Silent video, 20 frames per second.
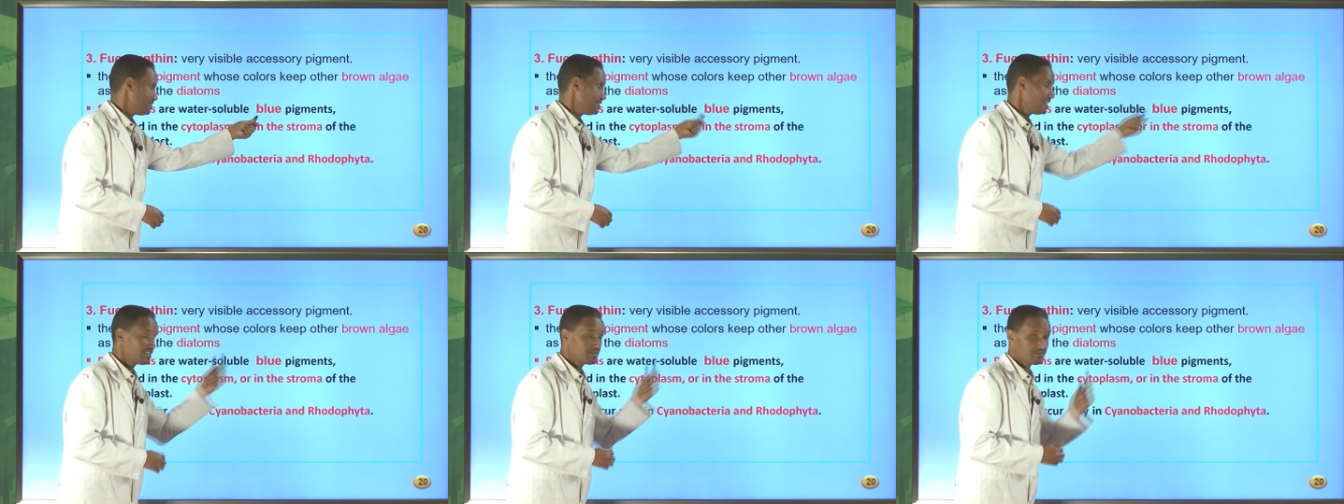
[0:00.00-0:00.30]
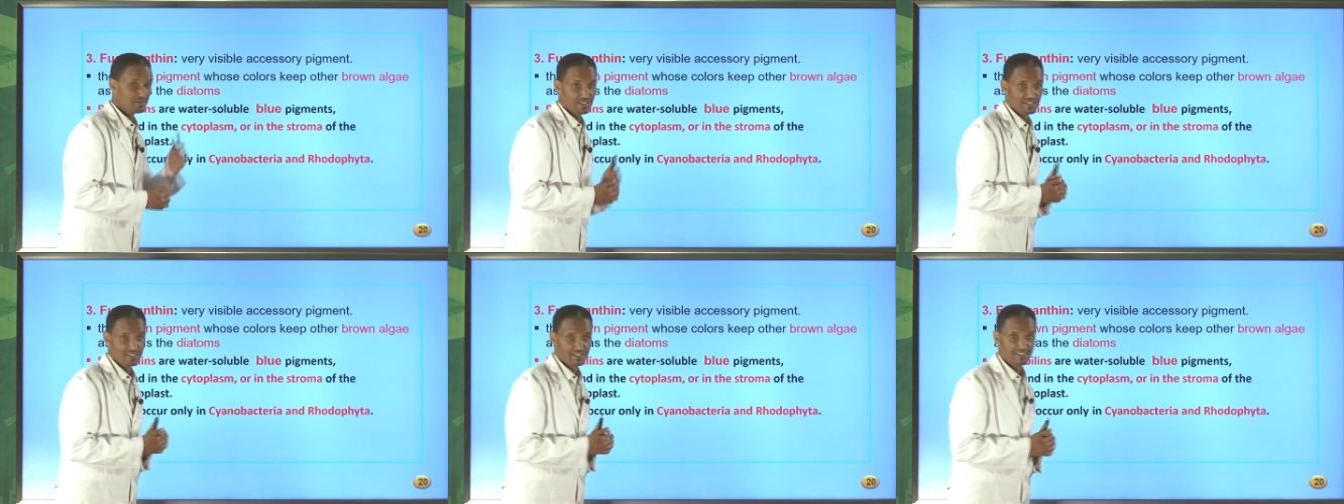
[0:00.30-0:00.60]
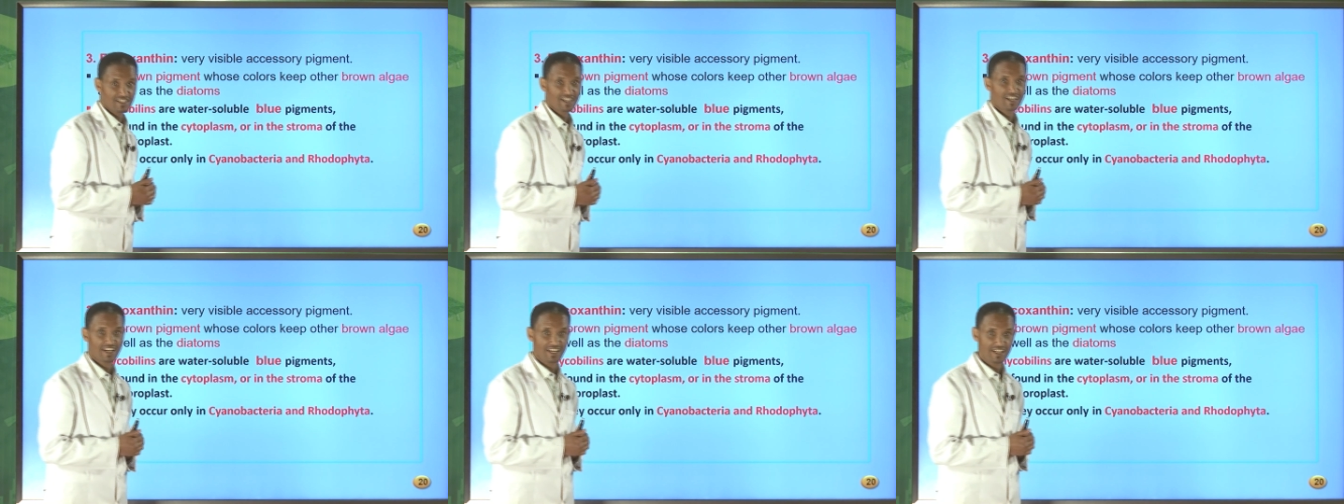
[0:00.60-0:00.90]
That means
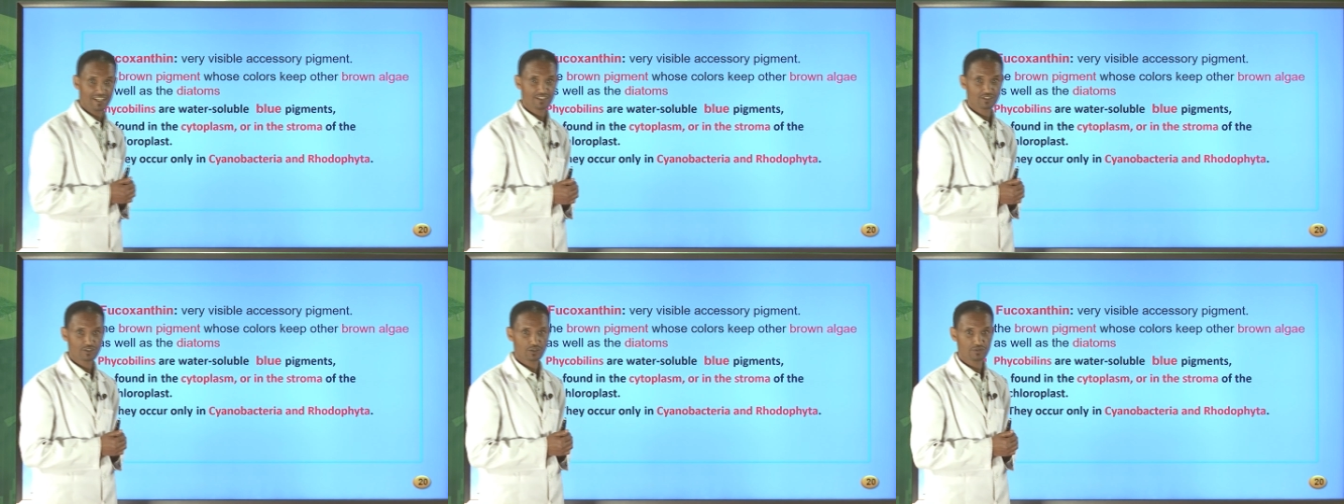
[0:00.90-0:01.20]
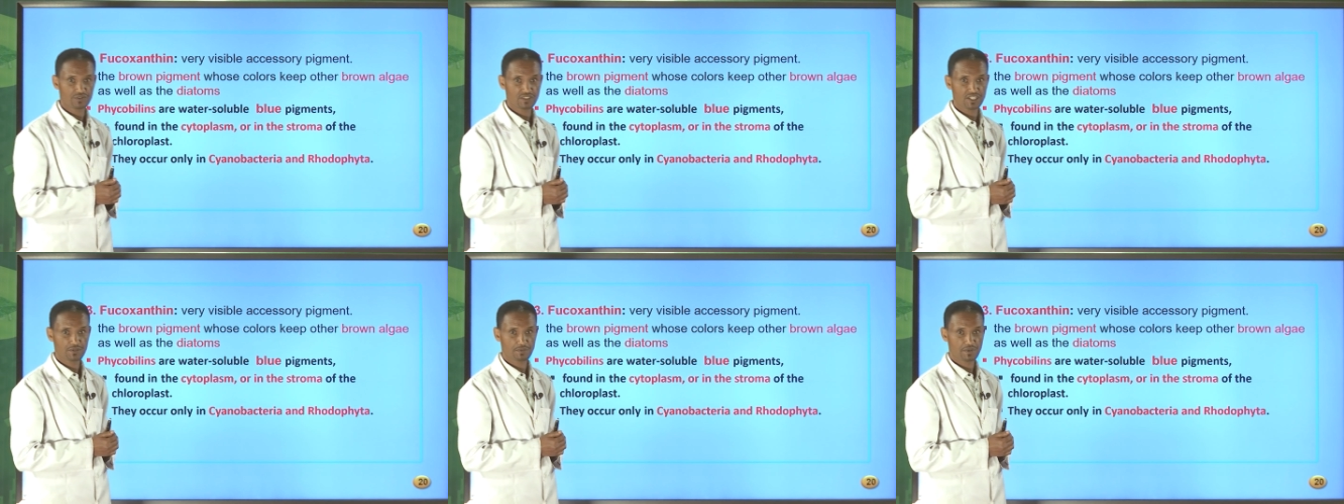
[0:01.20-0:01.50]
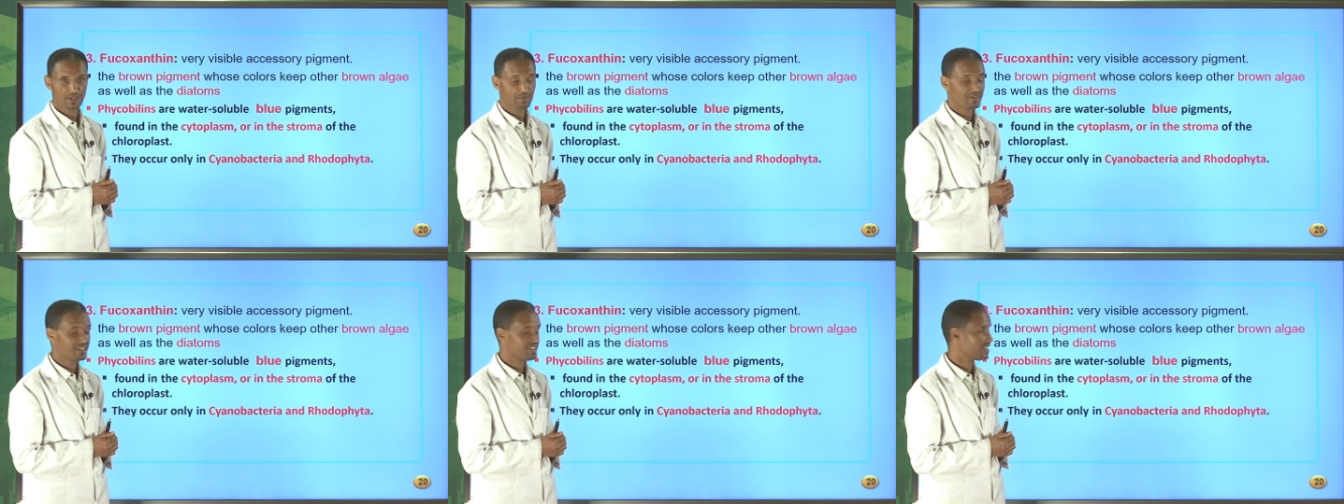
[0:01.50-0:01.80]
the colors of this
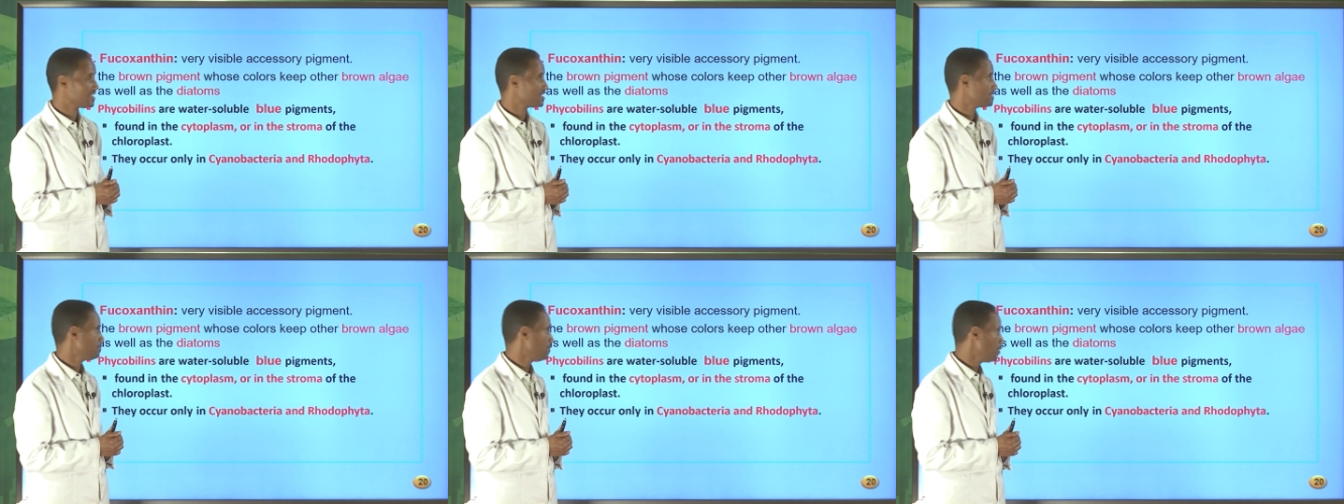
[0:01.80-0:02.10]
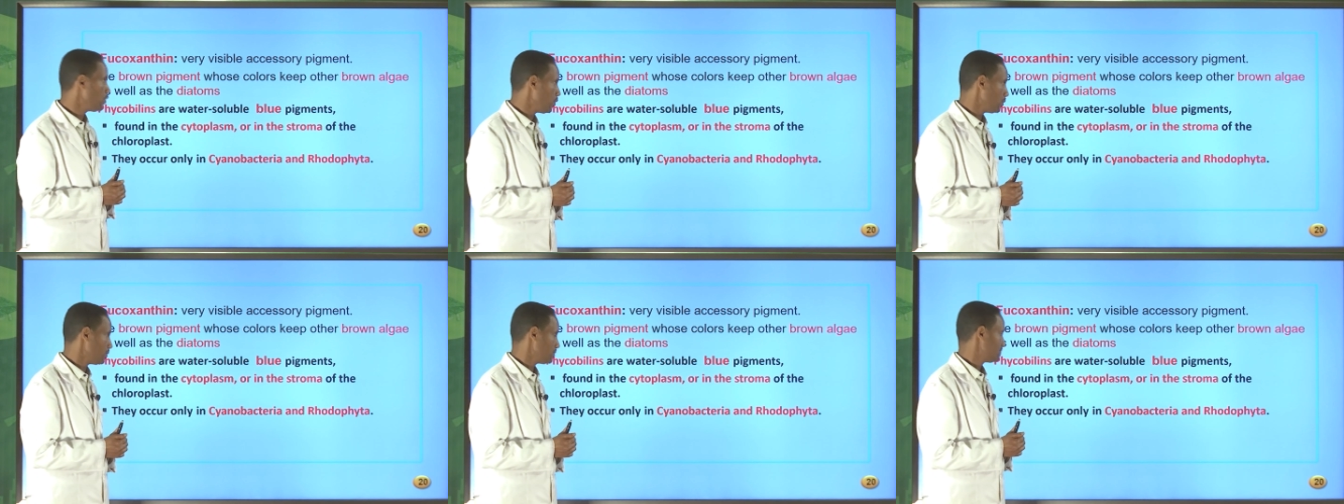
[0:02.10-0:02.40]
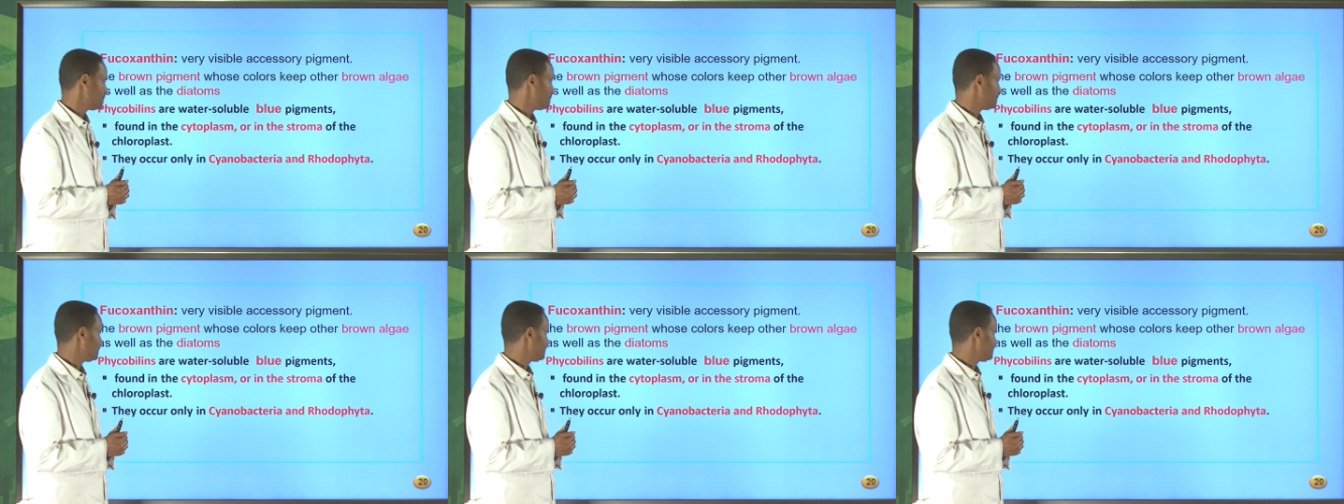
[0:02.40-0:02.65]
pigment is blue.